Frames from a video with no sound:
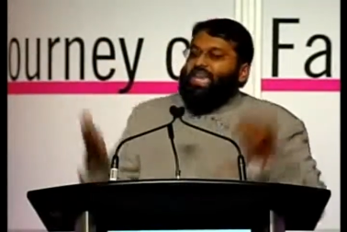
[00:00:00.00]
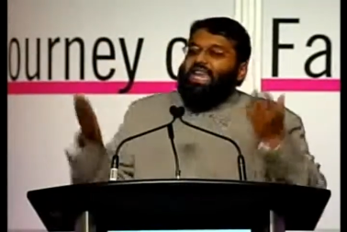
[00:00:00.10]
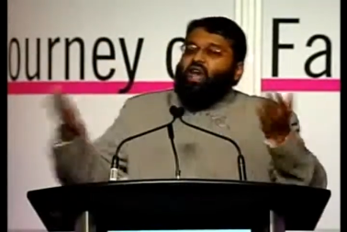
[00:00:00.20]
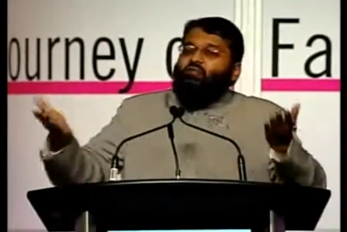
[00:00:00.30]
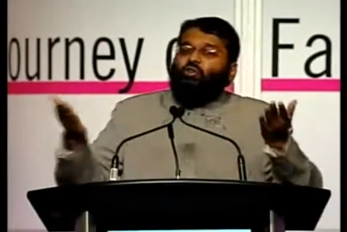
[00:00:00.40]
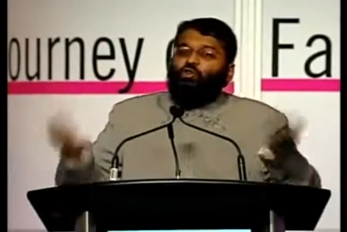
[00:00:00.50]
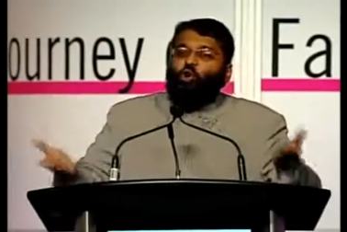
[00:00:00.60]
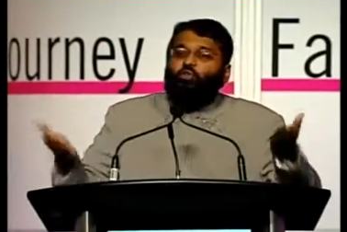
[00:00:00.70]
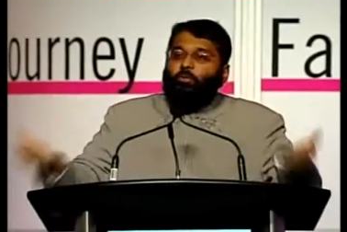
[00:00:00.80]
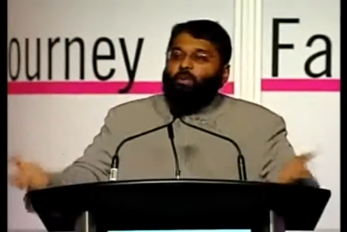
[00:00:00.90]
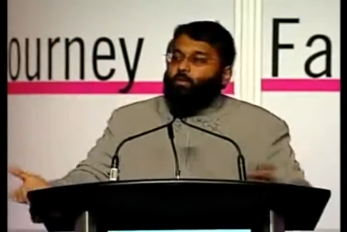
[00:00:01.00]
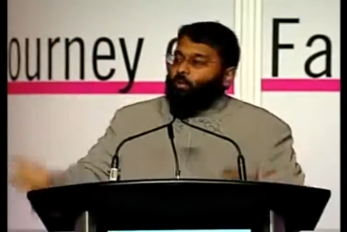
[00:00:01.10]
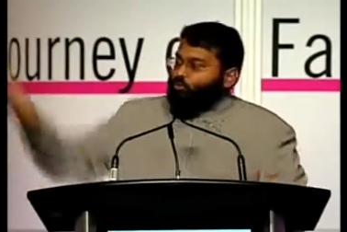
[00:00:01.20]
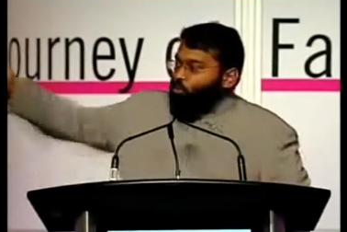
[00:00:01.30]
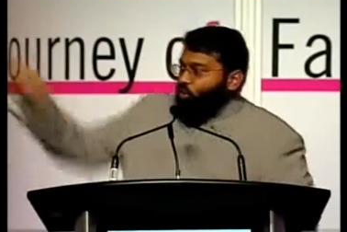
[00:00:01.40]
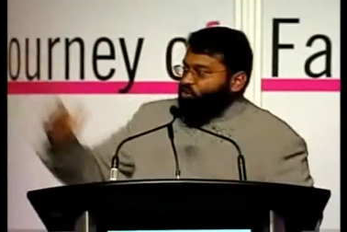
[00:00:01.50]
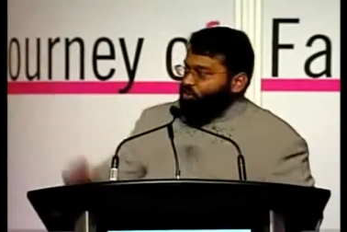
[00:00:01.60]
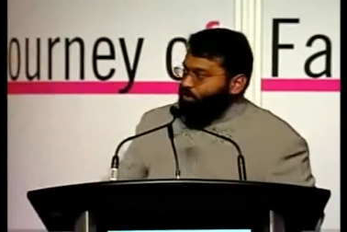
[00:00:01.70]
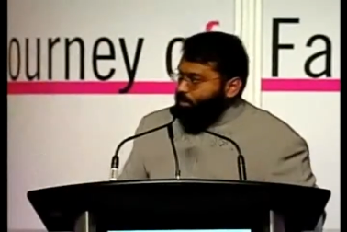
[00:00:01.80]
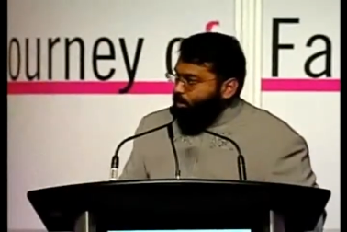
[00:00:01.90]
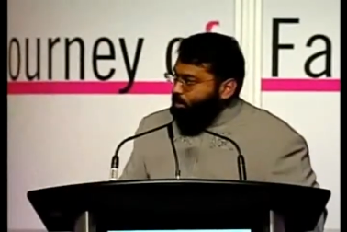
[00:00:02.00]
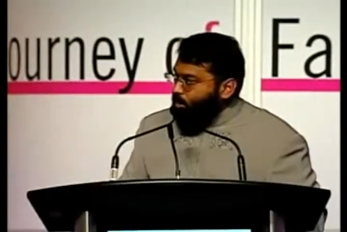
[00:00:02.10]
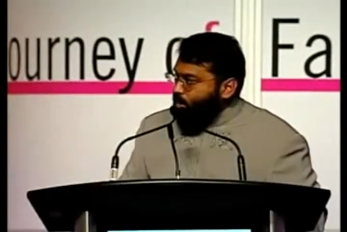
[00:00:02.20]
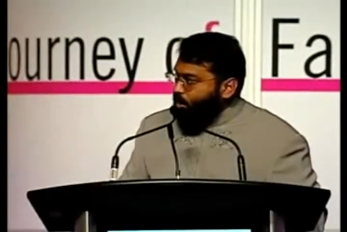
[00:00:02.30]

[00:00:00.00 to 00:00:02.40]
He never told the people to worship him.